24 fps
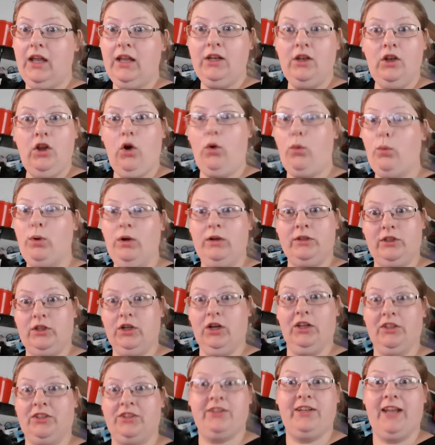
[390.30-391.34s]
No one
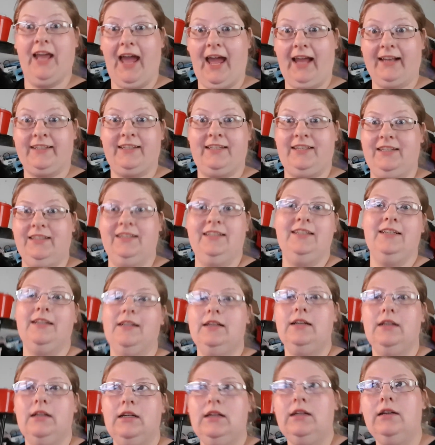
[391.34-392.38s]
does that.
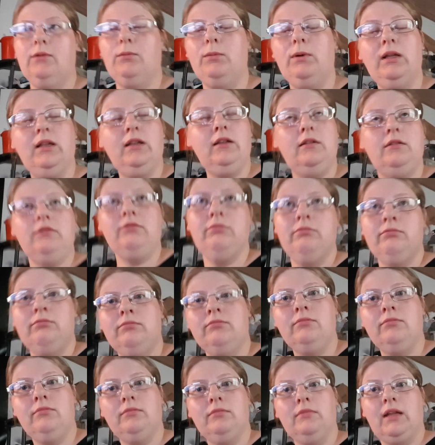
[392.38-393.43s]
Well,
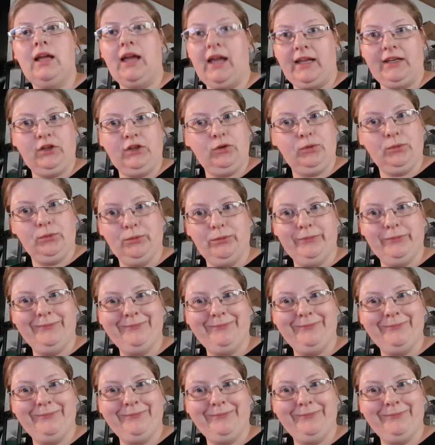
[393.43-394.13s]
I do.